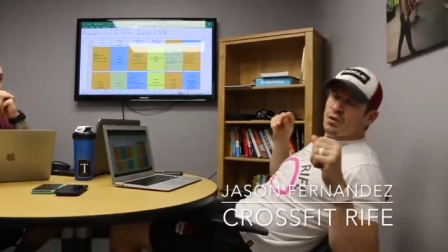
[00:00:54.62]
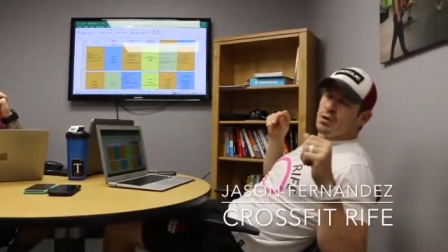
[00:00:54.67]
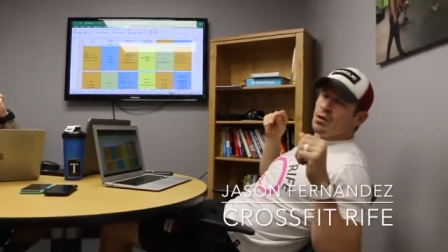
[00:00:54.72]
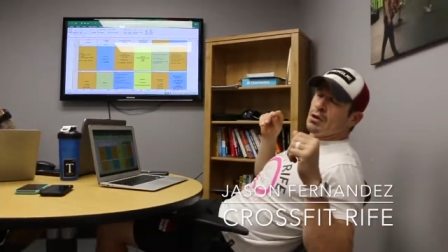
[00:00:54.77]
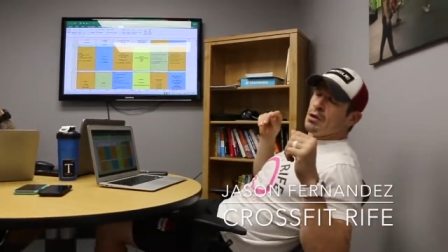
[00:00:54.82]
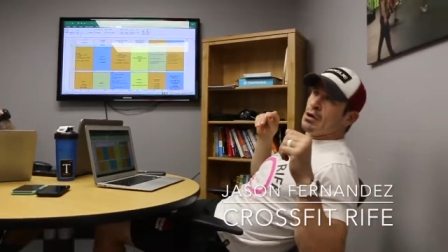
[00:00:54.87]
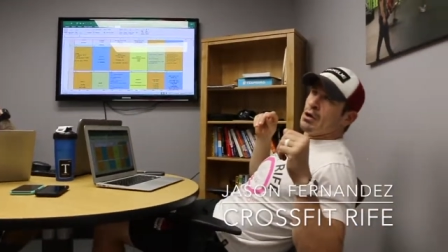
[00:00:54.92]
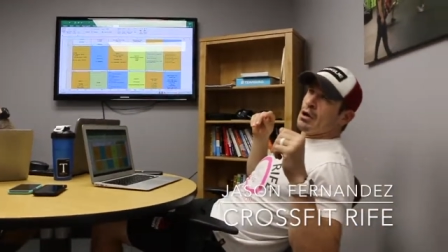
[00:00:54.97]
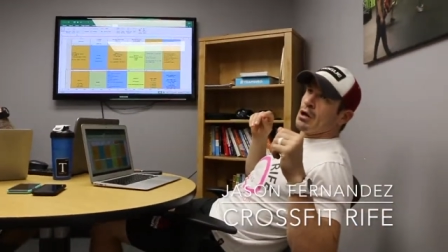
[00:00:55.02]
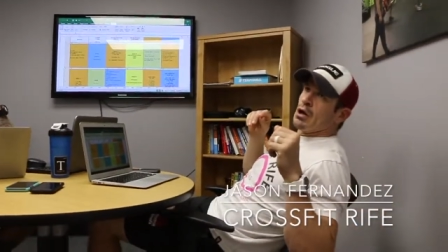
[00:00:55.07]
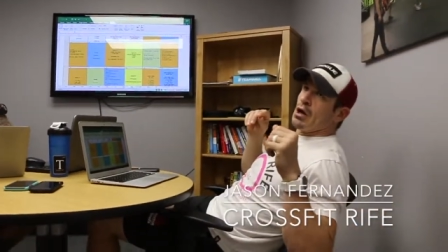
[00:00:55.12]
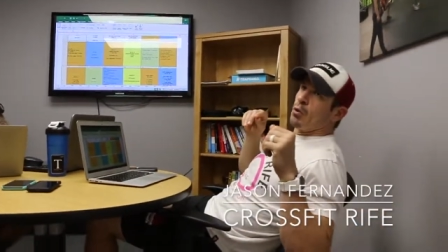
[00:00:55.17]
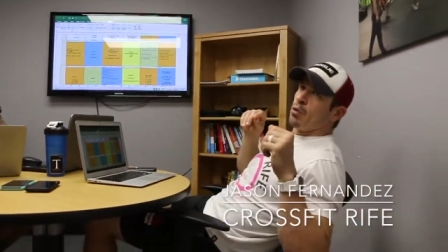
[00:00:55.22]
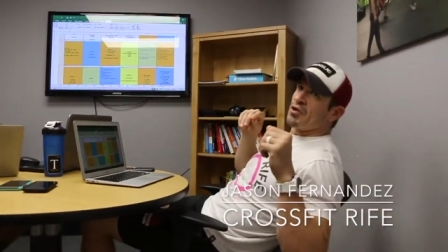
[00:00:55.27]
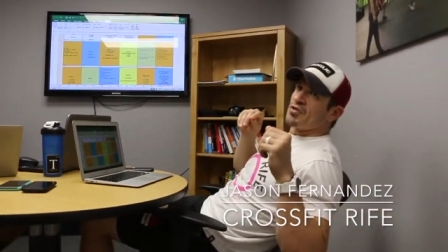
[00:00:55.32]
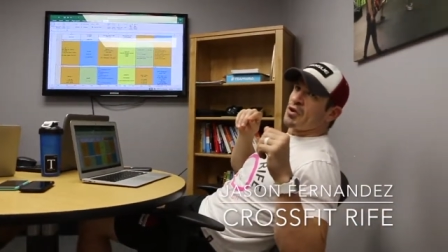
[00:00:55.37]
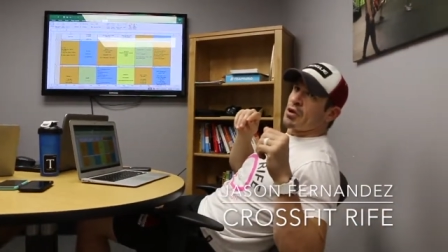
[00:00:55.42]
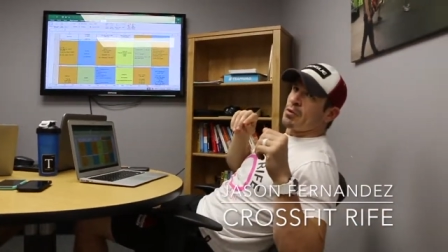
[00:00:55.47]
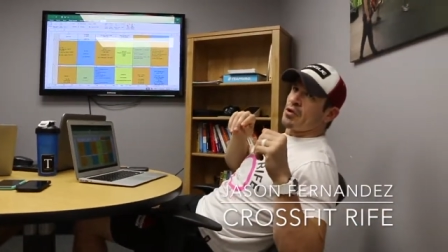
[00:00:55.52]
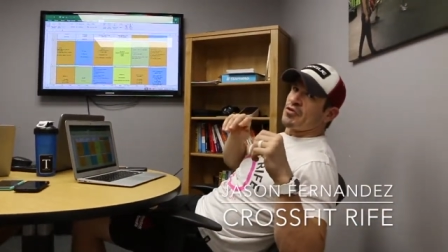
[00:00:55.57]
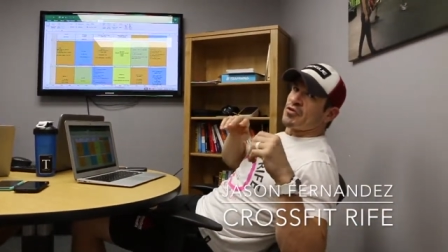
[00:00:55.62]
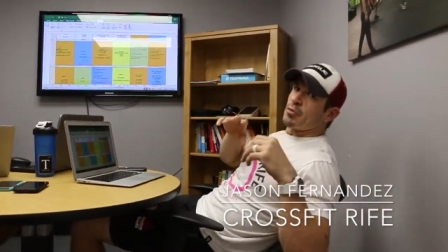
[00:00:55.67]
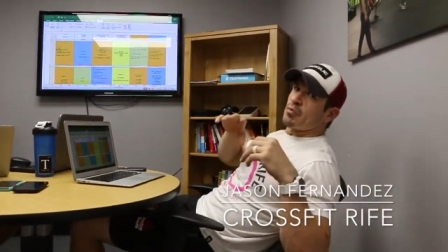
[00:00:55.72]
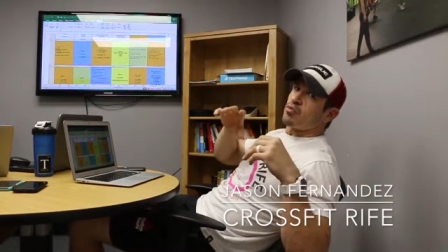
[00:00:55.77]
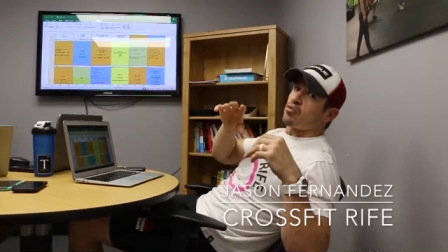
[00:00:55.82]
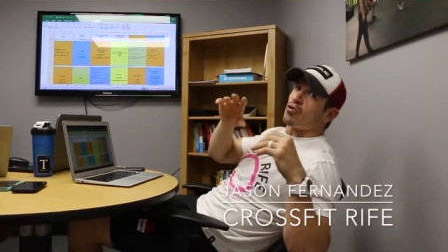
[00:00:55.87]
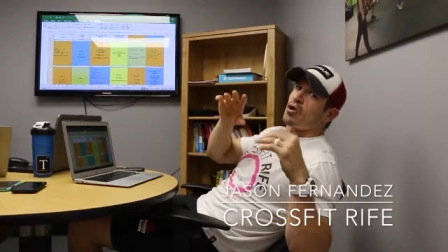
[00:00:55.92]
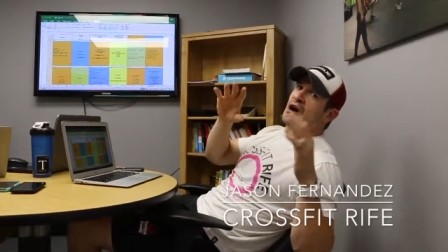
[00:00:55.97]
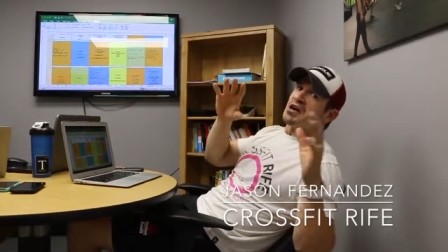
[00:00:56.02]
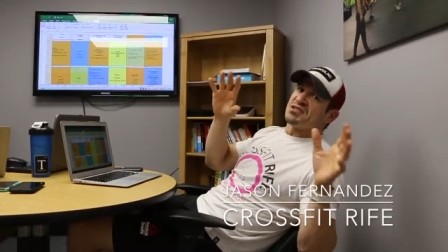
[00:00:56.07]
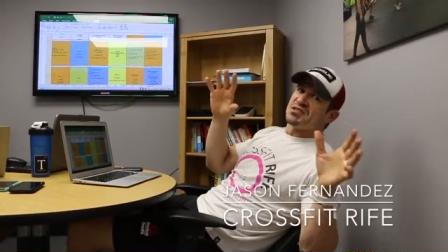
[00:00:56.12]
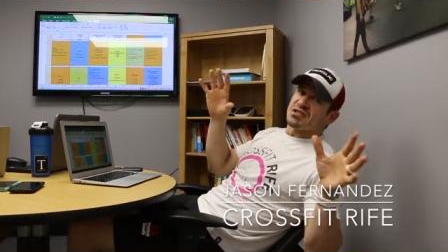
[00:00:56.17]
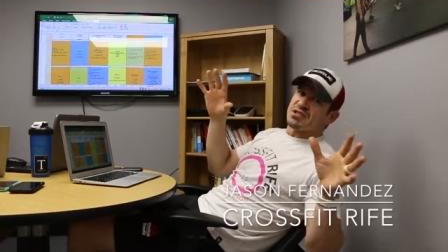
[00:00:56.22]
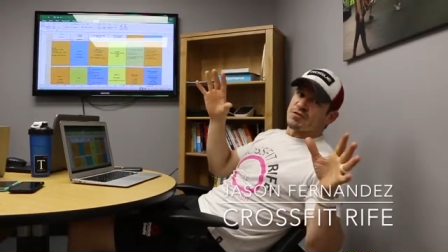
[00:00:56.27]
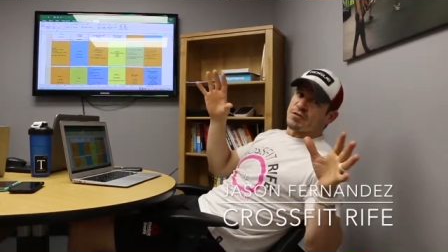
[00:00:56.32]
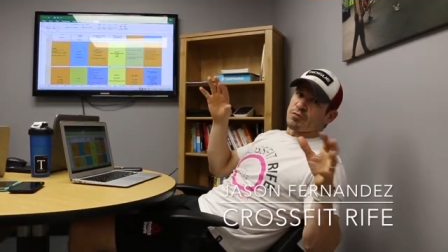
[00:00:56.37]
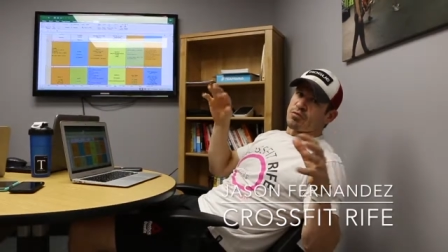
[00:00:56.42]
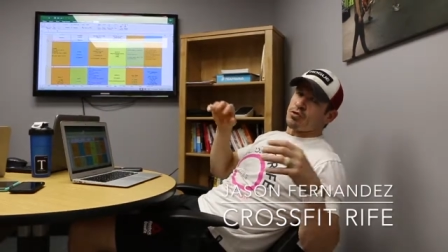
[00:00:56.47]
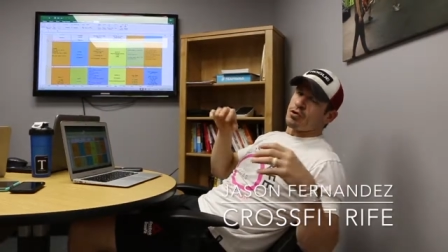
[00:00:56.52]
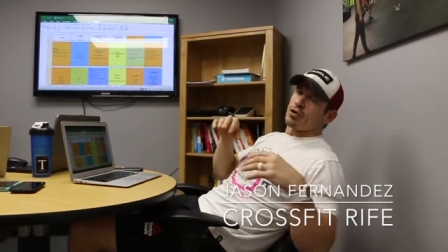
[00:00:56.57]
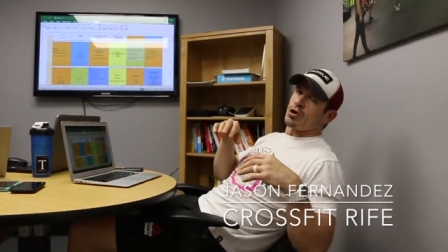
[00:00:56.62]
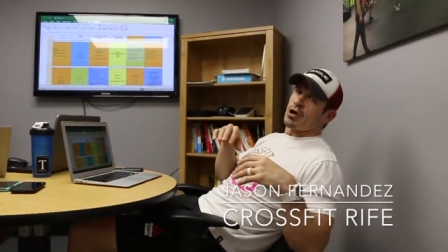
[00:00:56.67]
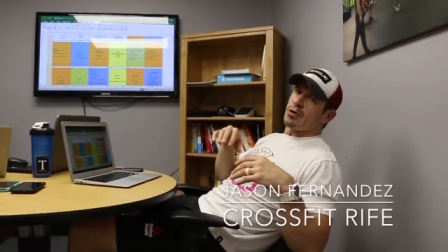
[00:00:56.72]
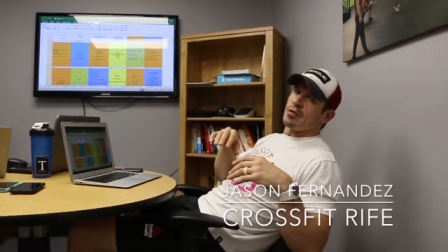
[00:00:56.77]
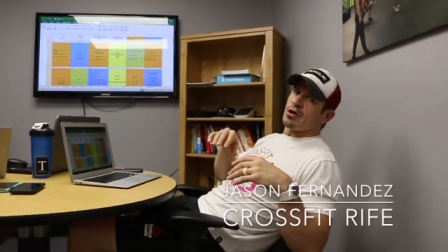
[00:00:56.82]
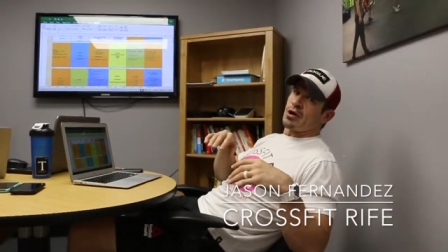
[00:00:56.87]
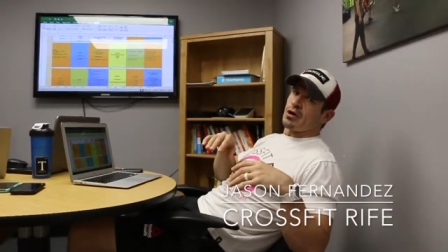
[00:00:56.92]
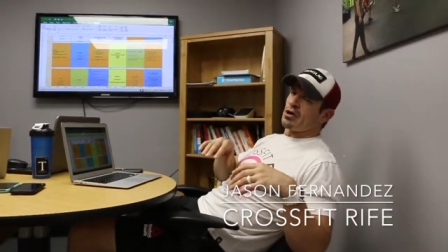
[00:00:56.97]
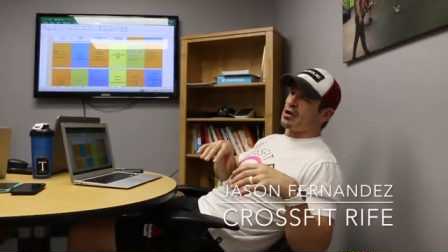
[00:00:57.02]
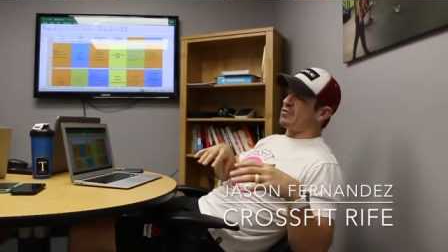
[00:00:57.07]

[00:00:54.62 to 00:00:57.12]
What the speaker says: I want to talk about the process for programming.